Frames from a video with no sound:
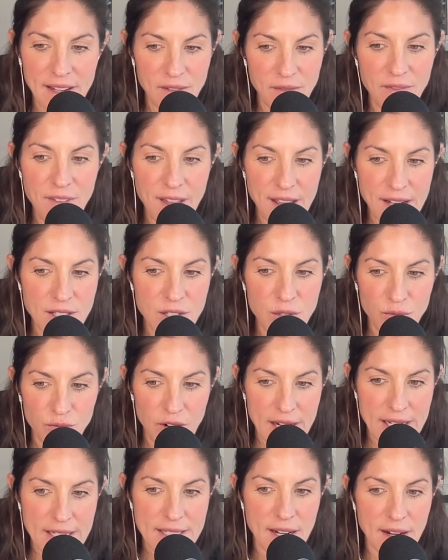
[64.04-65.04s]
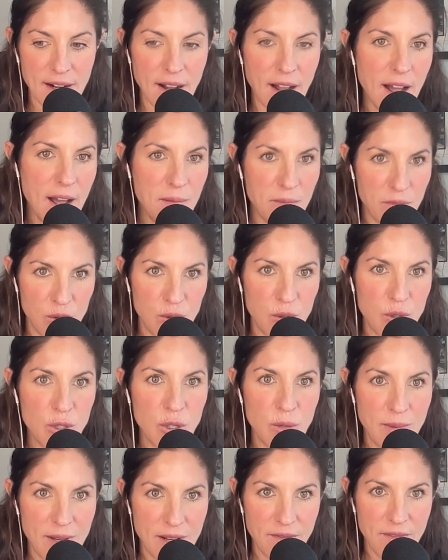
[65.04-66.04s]
inventRight.com,
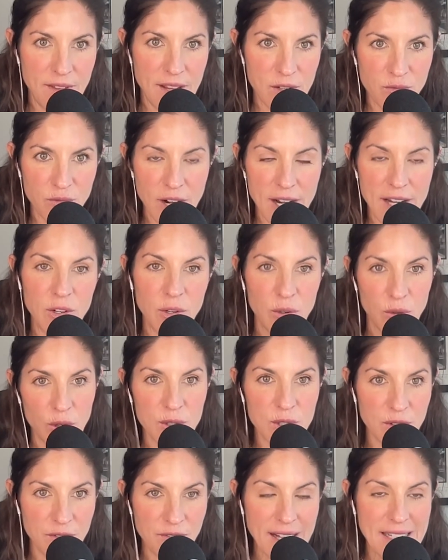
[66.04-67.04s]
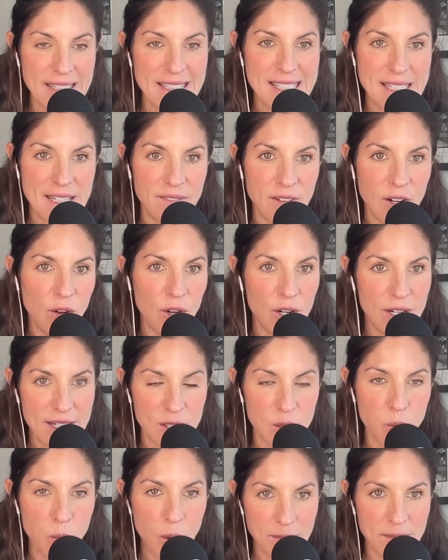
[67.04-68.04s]
YouTube, inventRight. You can also find Stephen on
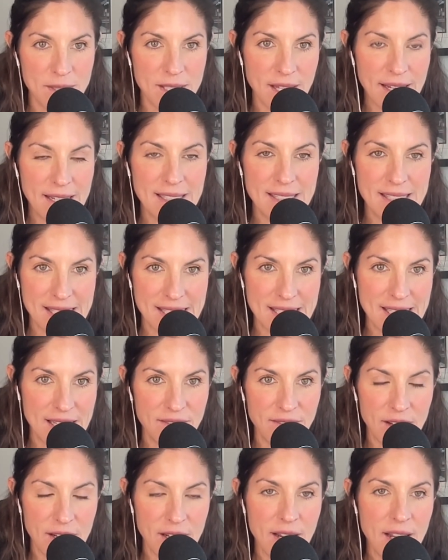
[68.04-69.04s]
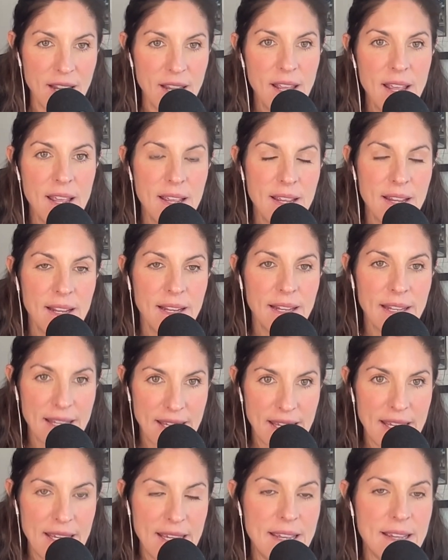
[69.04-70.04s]
his website,
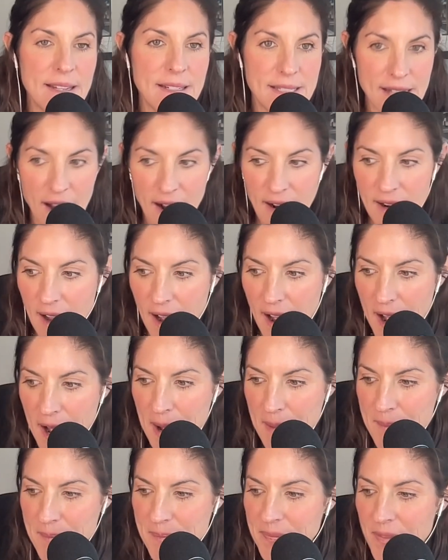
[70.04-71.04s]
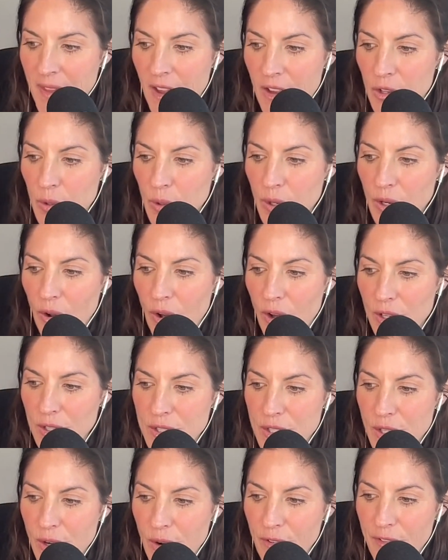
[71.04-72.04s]
stephenkey.com. You can
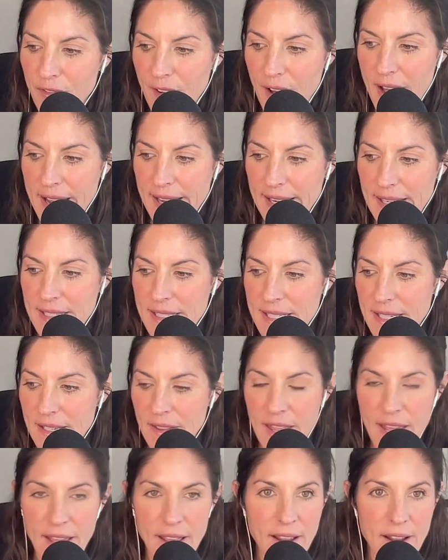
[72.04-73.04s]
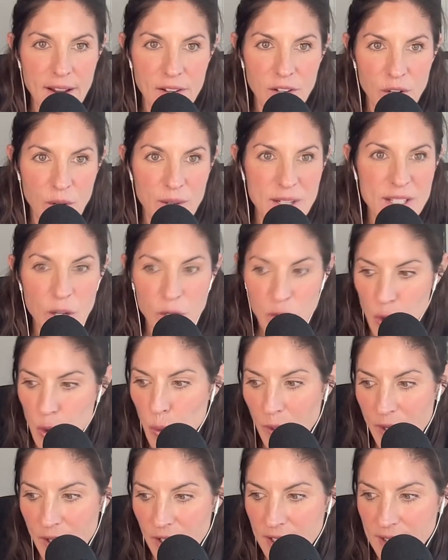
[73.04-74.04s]
also find he's on
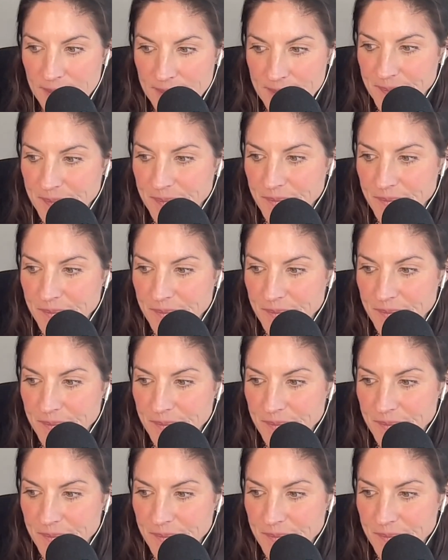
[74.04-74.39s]
Twitter,